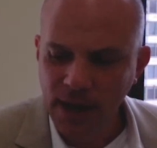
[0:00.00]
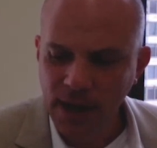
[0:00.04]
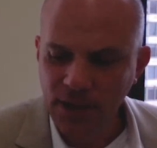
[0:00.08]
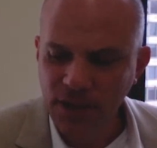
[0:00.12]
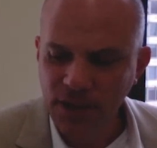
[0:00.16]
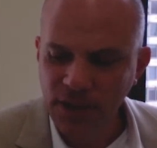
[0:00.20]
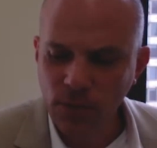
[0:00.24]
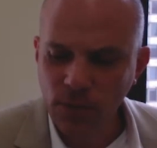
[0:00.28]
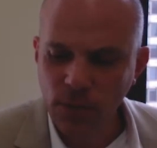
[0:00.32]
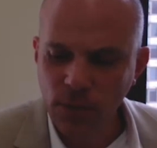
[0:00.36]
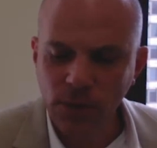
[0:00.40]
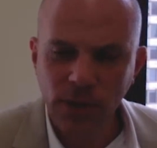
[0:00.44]

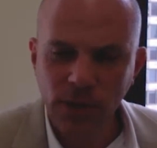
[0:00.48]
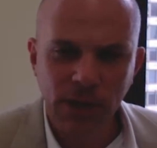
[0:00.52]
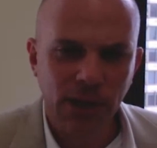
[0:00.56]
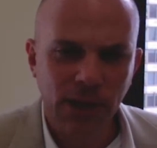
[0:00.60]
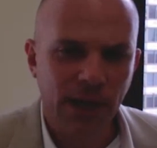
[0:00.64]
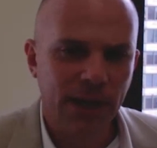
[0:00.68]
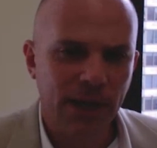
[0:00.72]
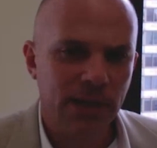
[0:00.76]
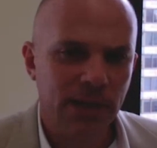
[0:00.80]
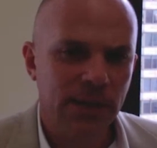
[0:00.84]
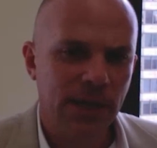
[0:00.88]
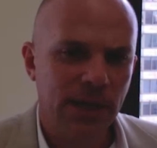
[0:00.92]
and i think
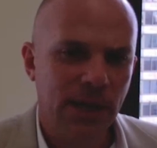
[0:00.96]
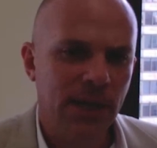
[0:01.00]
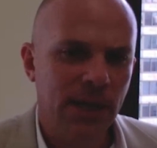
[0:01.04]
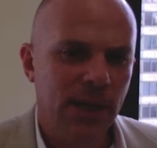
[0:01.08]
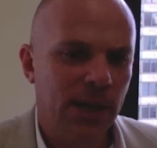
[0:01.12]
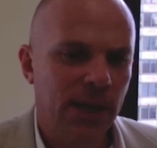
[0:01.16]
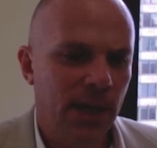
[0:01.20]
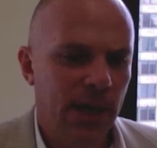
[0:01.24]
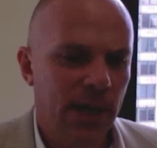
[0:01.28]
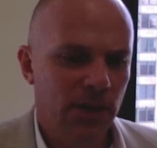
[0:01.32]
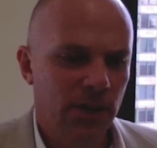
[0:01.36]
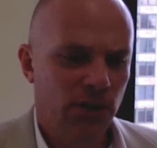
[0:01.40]
really like a
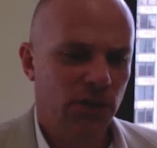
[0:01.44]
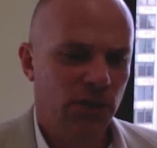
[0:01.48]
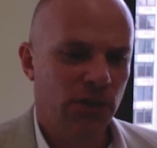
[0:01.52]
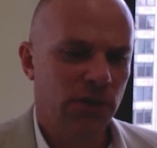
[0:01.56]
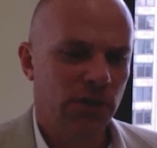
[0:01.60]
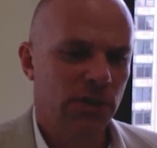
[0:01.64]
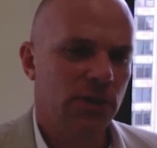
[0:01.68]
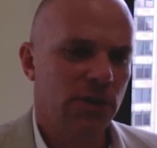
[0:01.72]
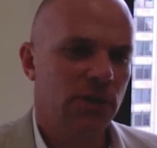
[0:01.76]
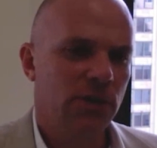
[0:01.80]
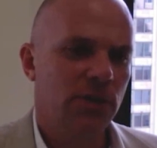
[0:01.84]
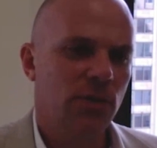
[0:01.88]

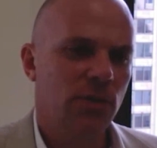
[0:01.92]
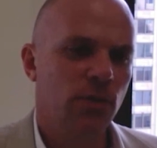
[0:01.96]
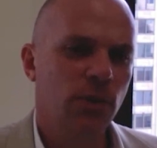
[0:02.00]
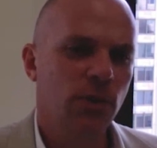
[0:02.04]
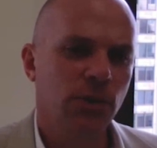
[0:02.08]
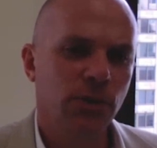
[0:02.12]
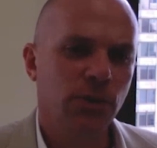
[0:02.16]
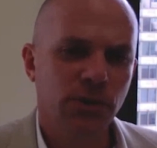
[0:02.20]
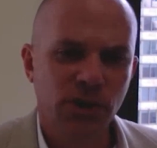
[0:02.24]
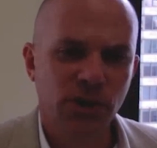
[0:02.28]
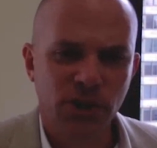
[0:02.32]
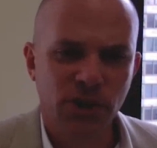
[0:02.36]
dedication
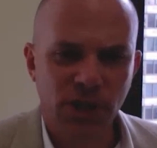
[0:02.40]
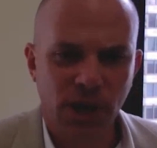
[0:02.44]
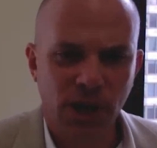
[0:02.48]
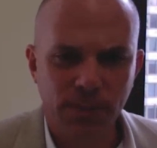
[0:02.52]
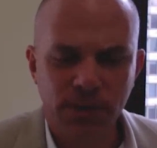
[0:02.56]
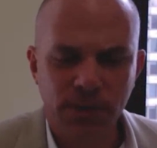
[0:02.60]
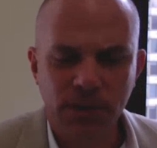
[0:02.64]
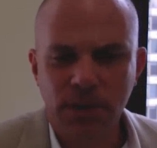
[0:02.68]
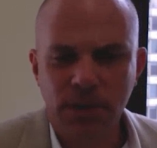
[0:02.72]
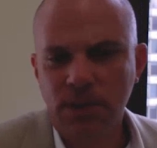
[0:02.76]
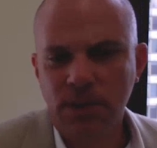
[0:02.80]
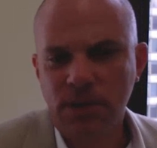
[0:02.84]
to real
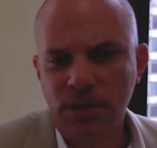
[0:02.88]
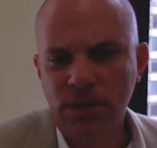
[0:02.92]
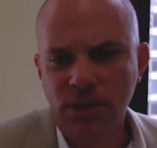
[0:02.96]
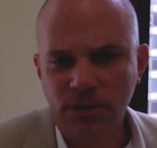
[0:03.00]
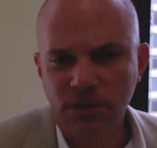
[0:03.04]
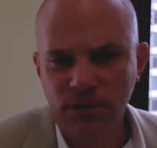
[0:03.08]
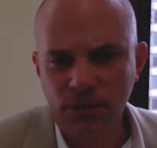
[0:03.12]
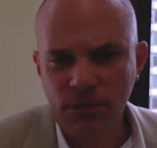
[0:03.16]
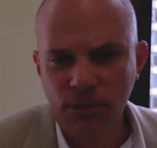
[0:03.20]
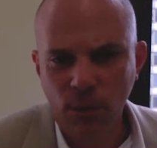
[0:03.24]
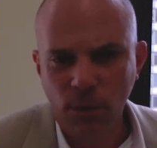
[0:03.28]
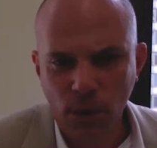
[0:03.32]

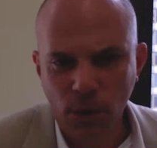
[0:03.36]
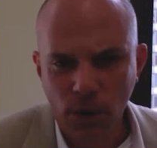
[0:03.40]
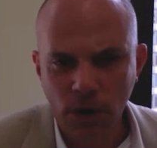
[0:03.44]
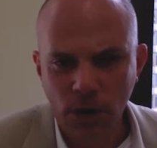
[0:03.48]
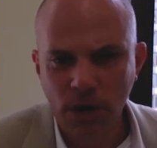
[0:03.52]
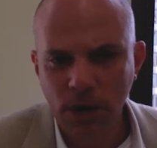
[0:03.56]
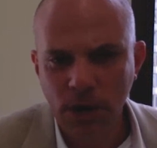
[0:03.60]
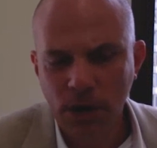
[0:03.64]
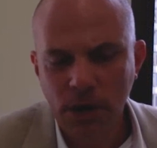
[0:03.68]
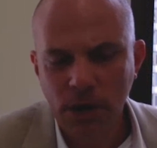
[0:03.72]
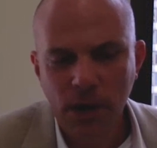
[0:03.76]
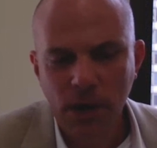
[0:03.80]
substantive
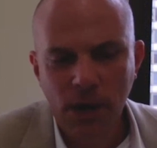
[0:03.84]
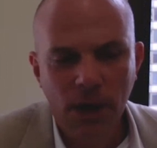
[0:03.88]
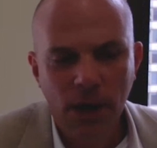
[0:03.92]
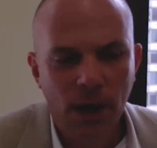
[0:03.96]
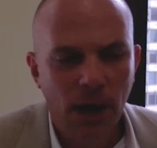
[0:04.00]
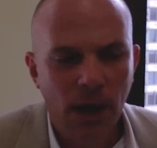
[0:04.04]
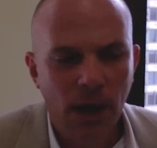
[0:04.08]
work